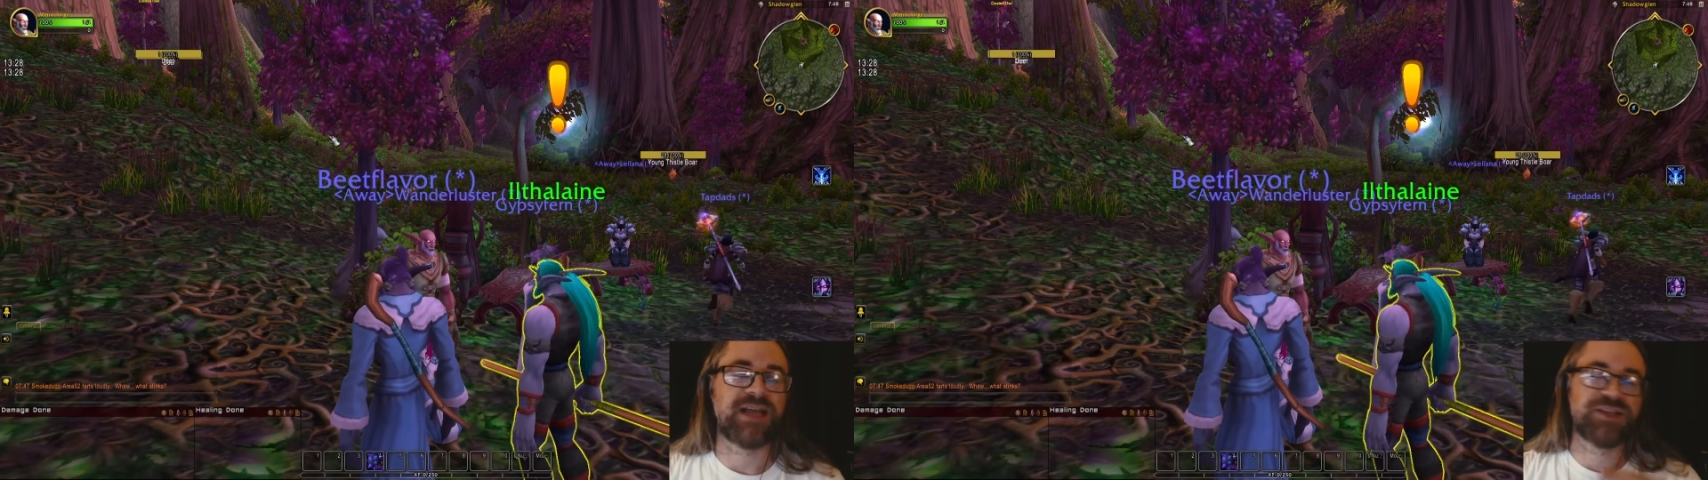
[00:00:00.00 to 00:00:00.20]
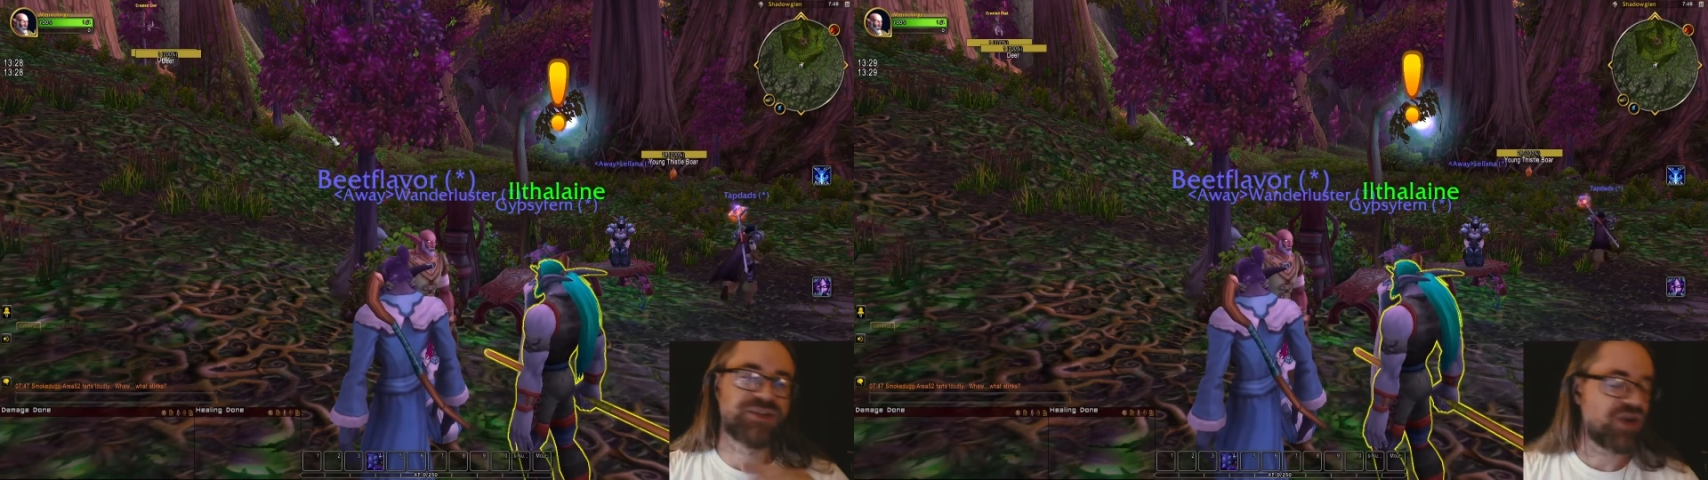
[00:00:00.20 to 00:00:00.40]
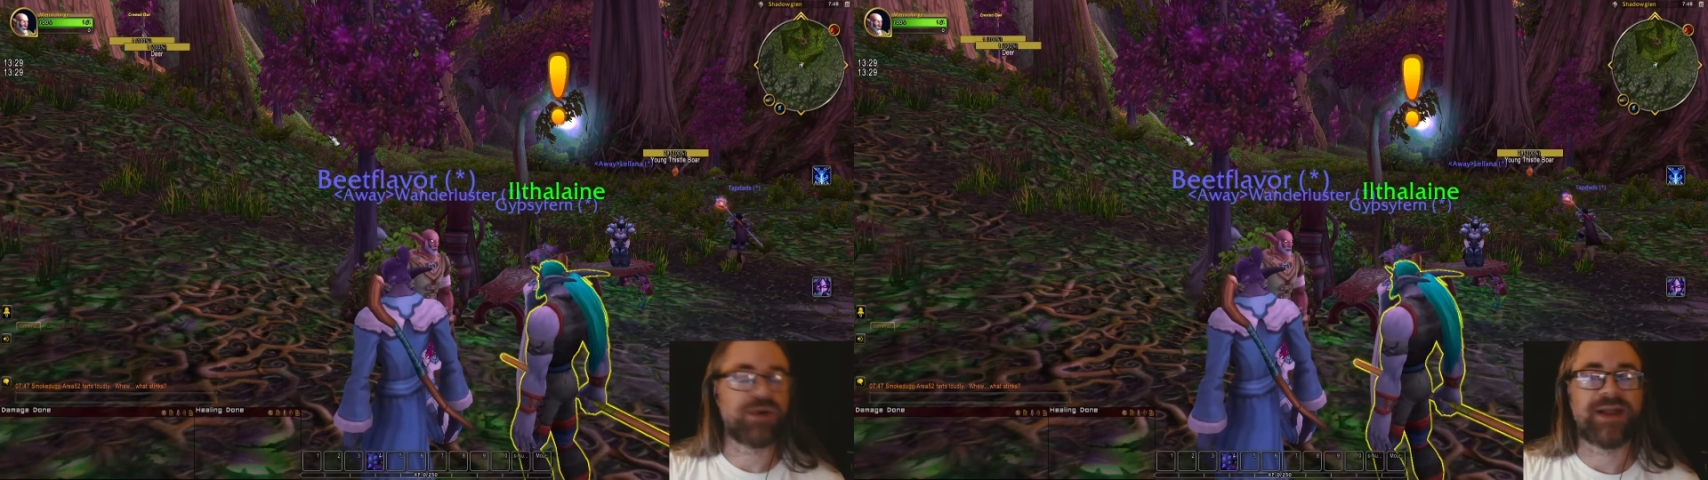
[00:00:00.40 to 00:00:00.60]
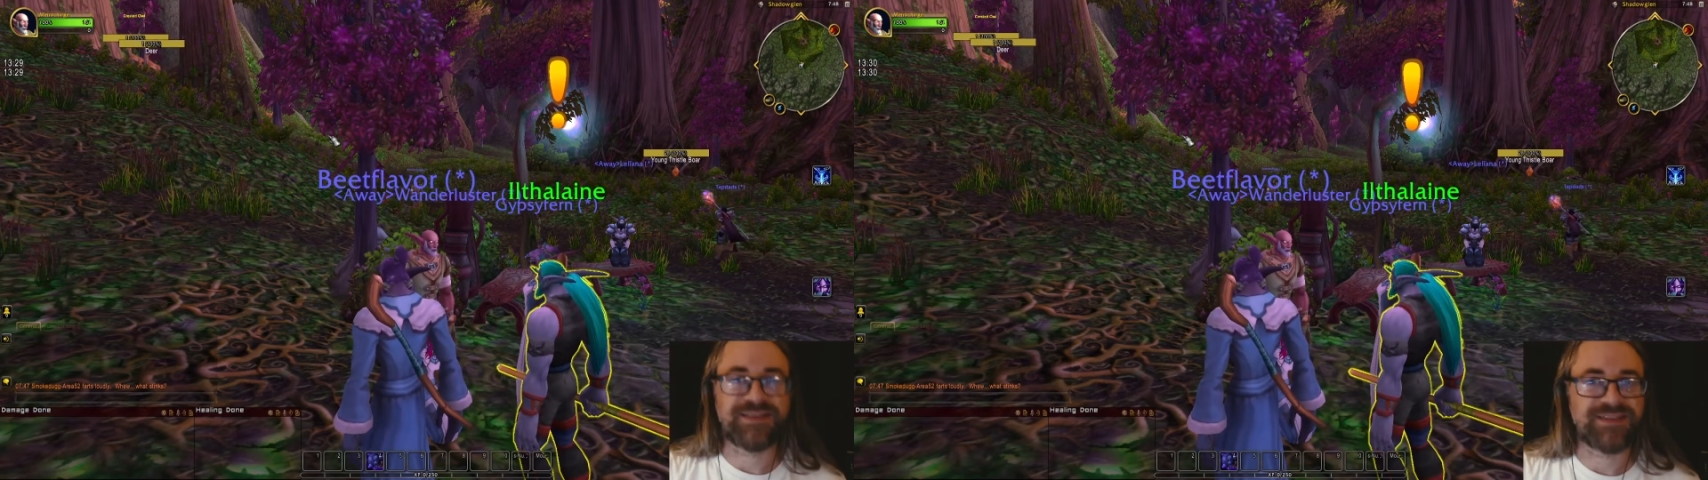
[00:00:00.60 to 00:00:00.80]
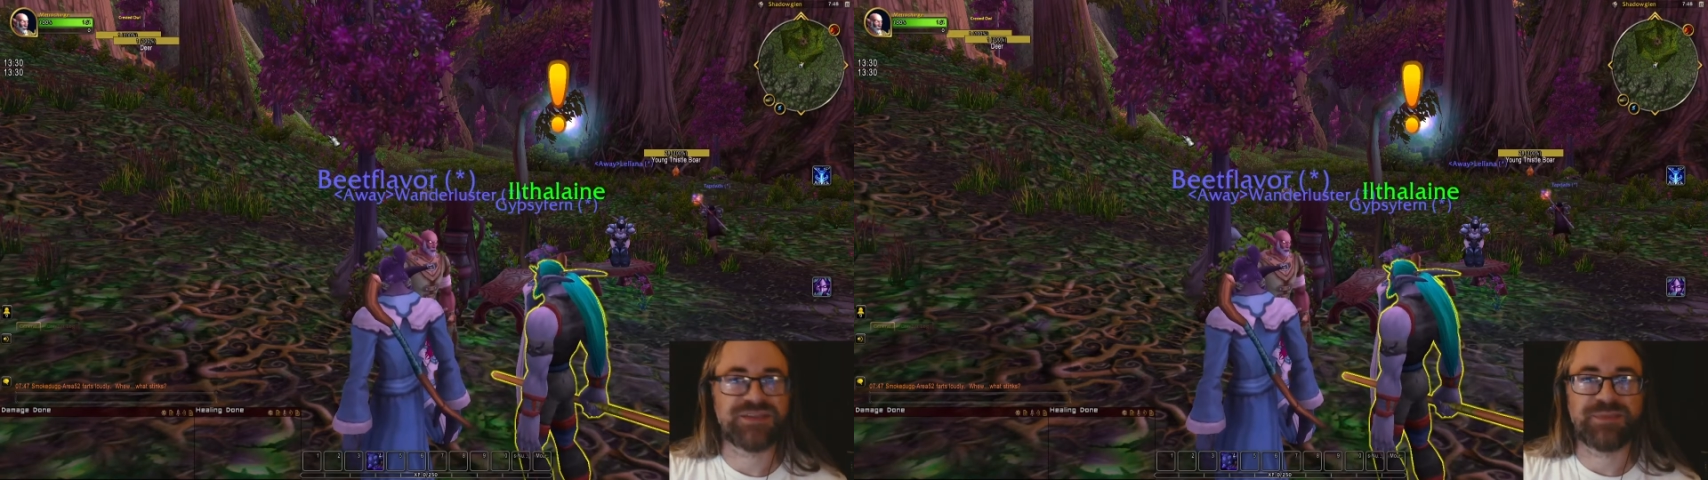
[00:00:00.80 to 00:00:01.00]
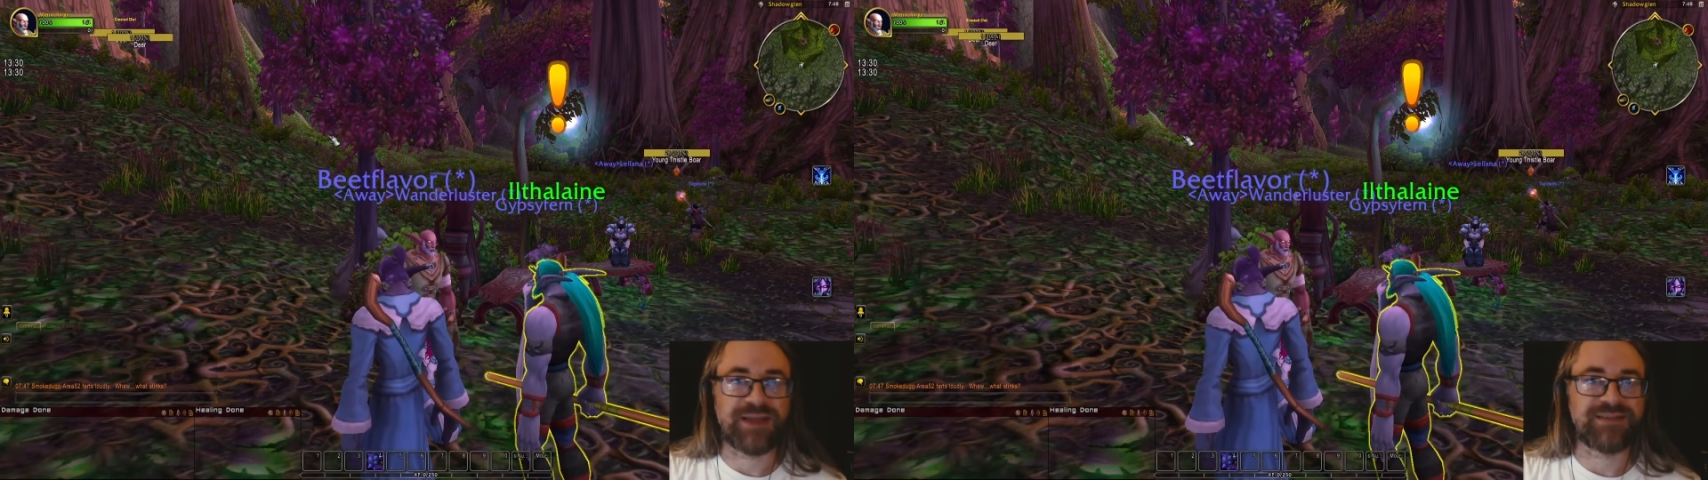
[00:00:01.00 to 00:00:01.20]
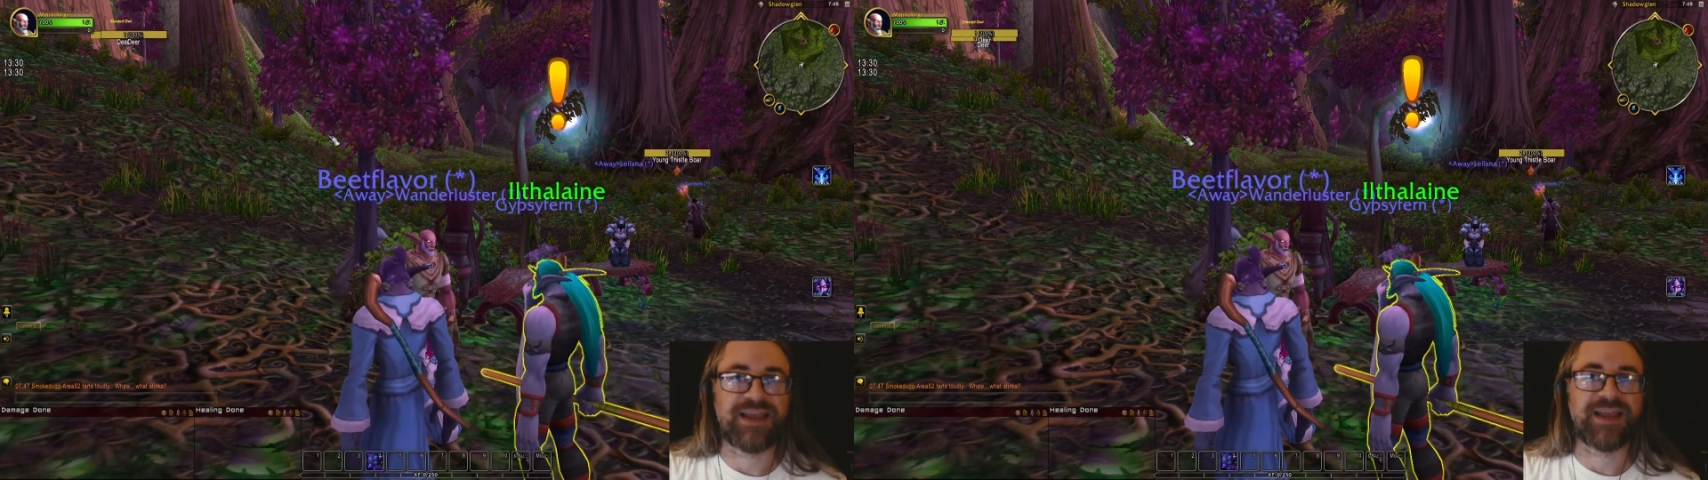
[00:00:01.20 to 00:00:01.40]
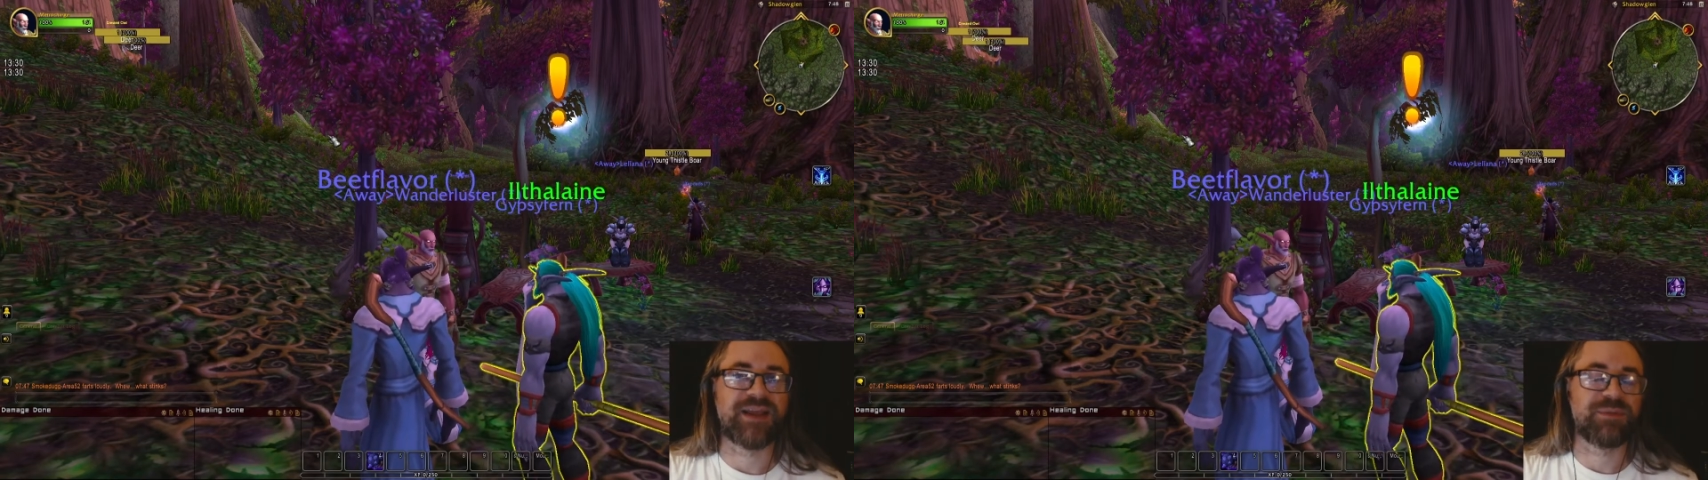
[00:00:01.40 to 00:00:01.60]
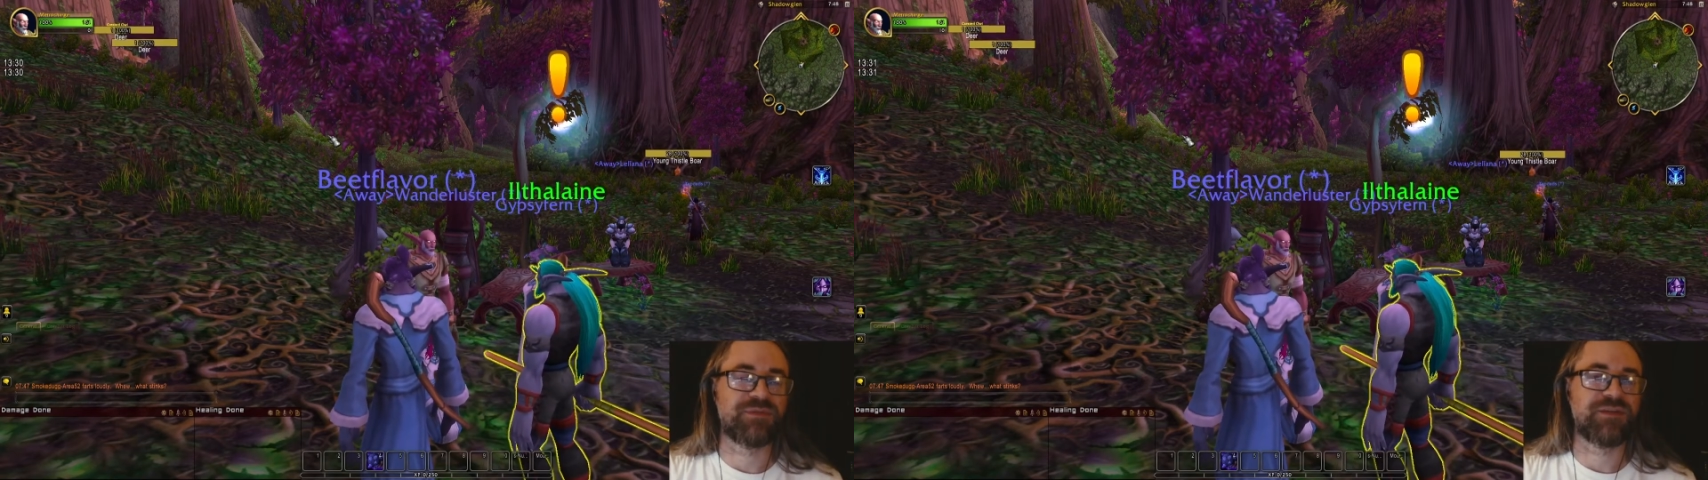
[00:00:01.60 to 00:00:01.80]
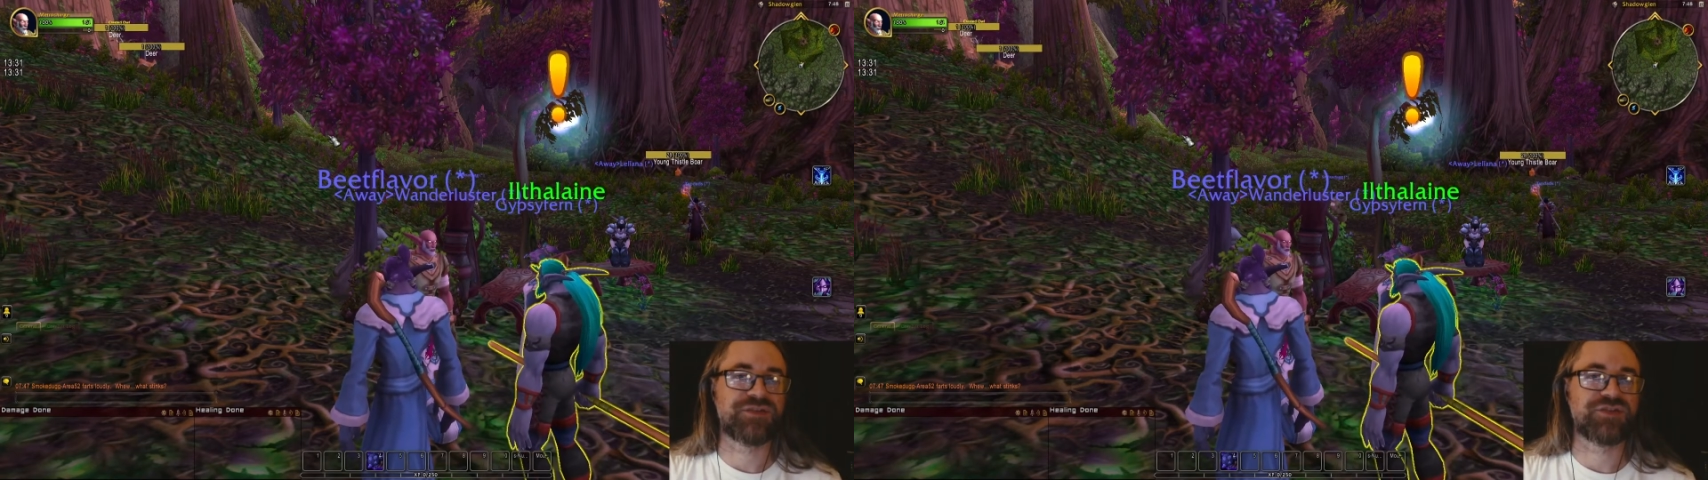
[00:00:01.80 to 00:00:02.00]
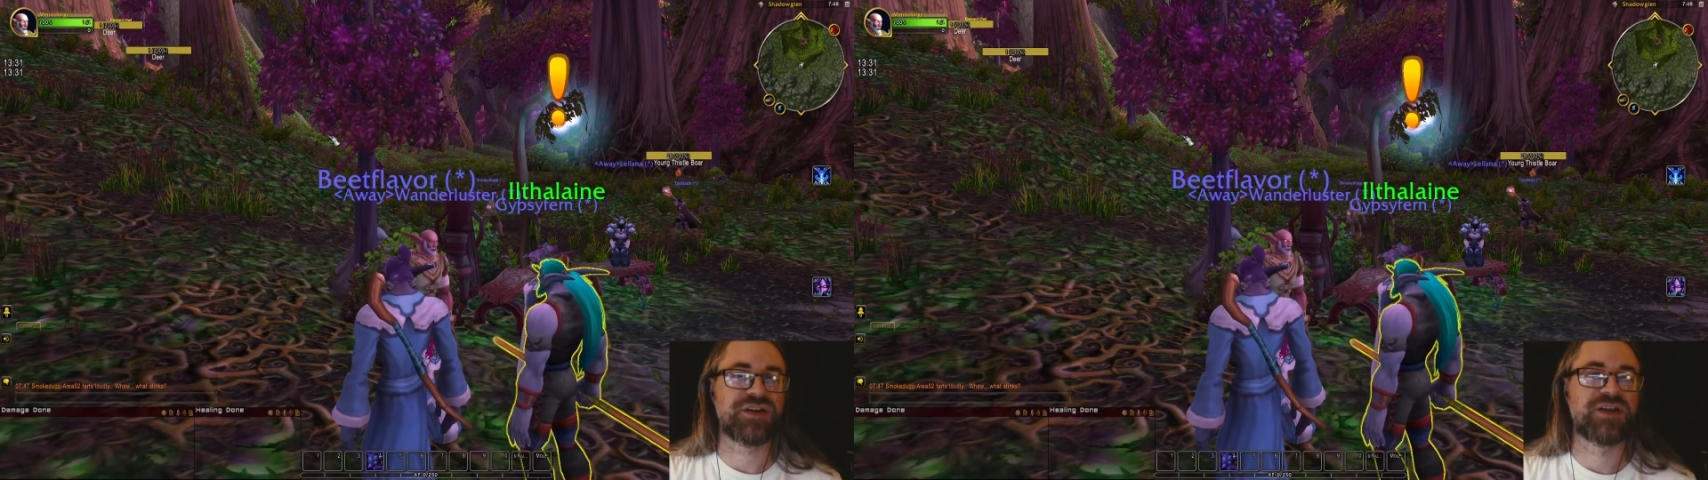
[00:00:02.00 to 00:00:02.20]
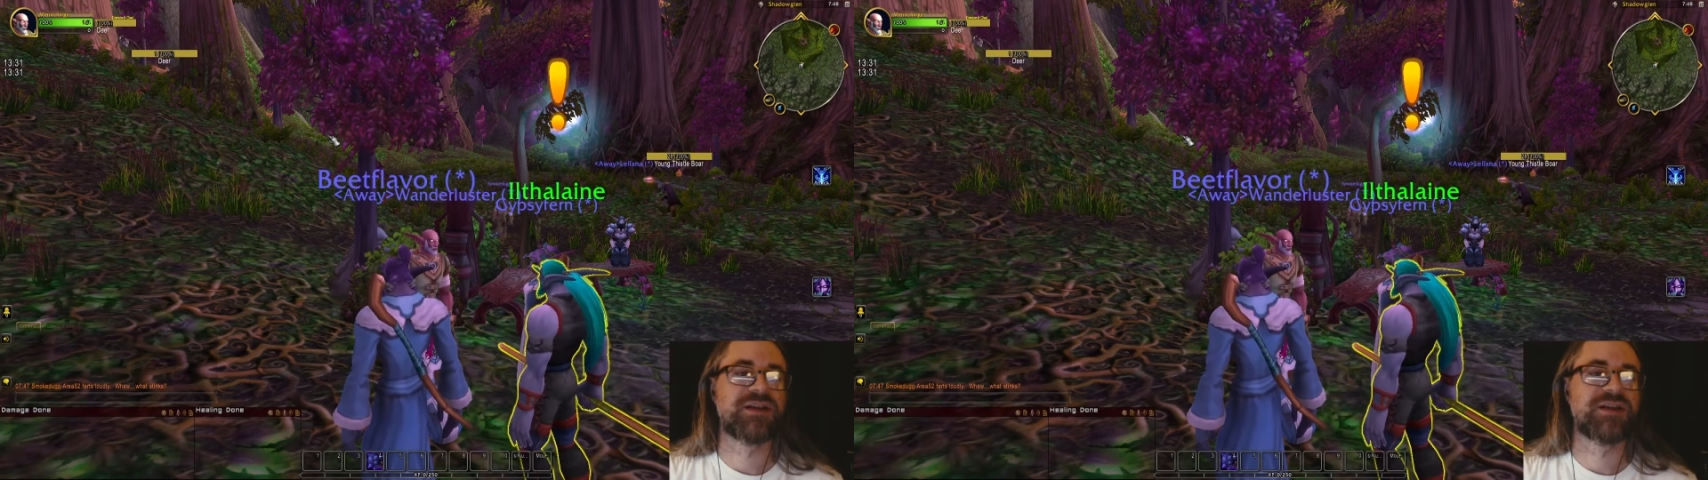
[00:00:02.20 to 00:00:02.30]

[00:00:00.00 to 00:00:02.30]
I don't anticipate taking a profession,